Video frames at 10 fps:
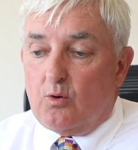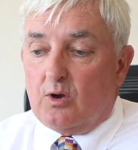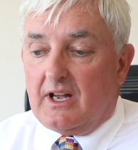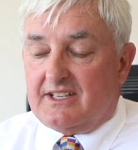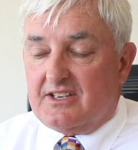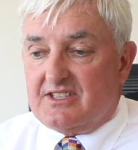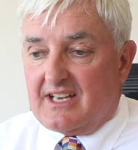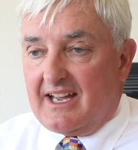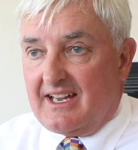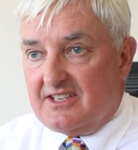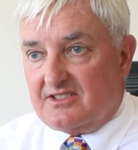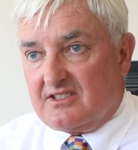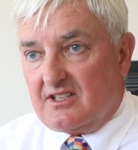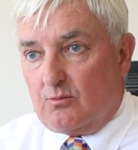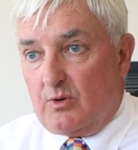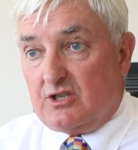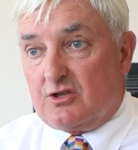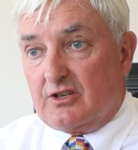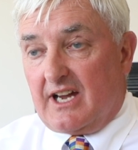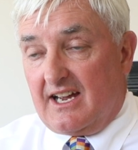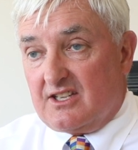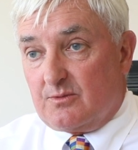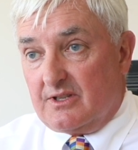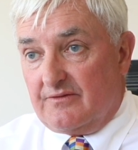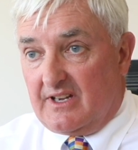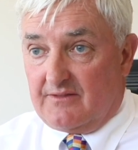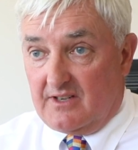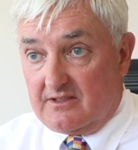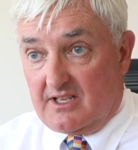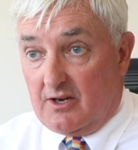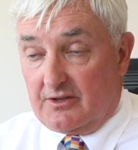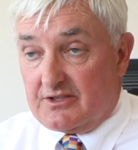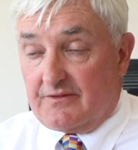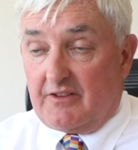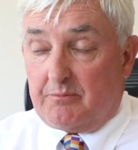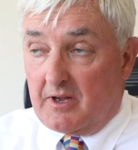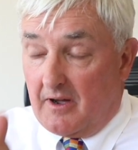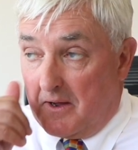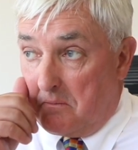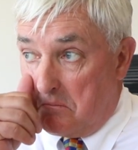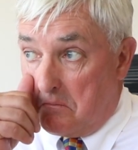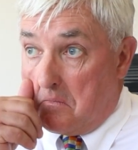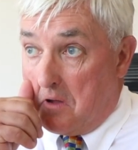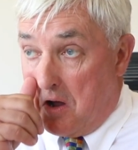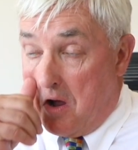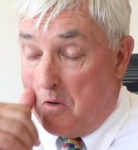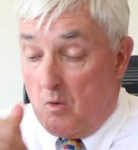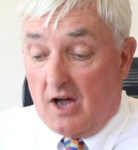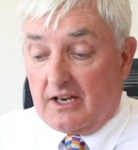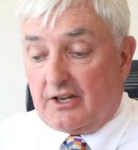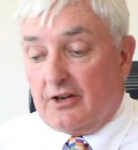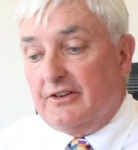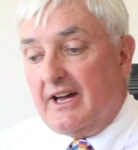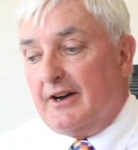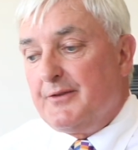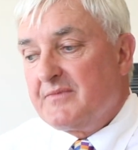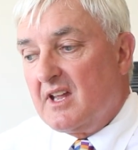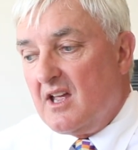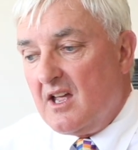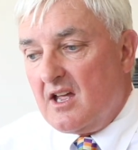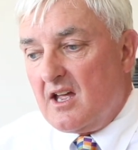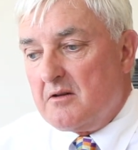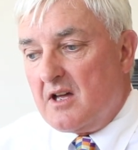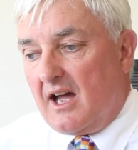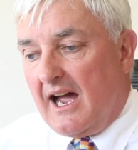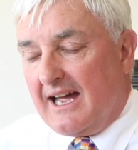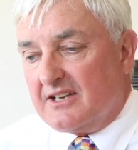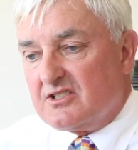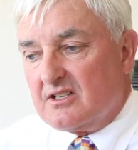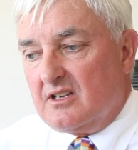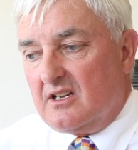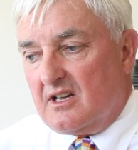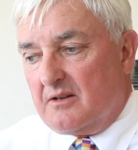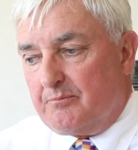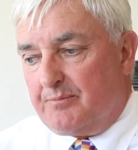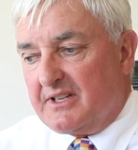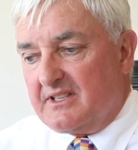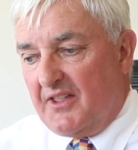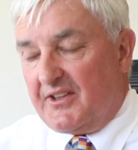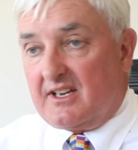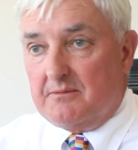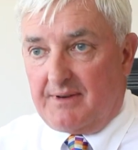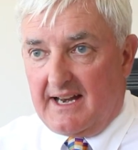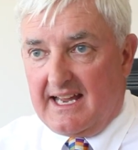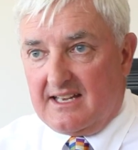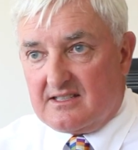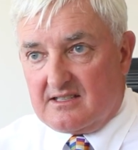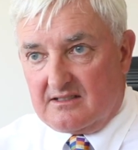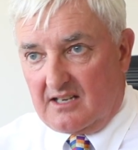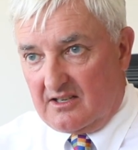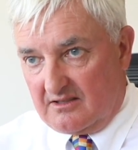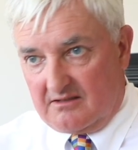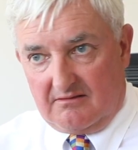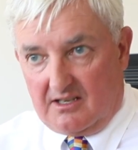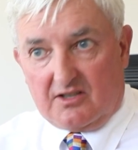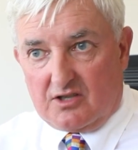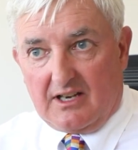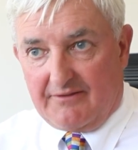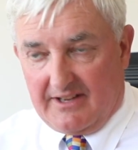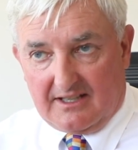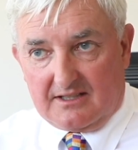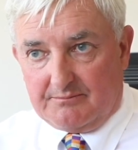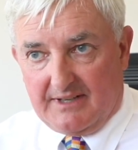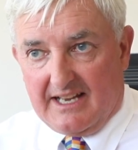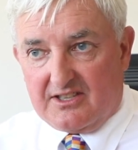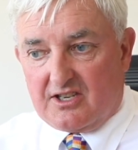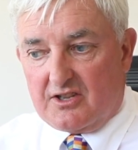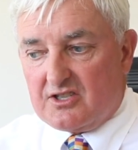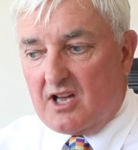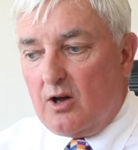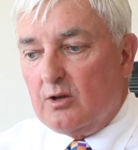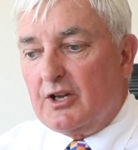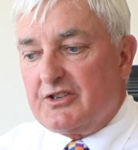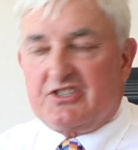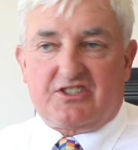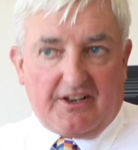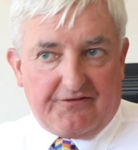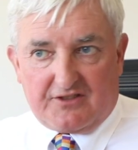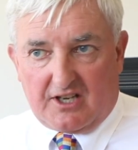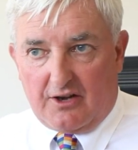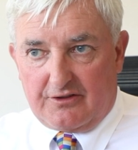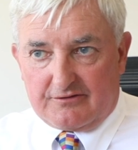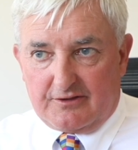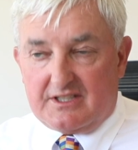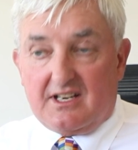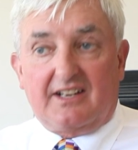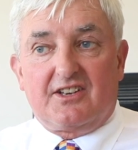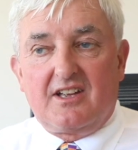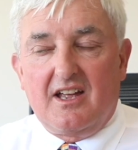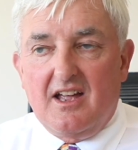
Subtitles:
All I can say is that we shook hands with Aviva, the owners of FPI, a while ago now. But nothing completes until everything completes. So there's a whole lot of stuff to go through. It's like,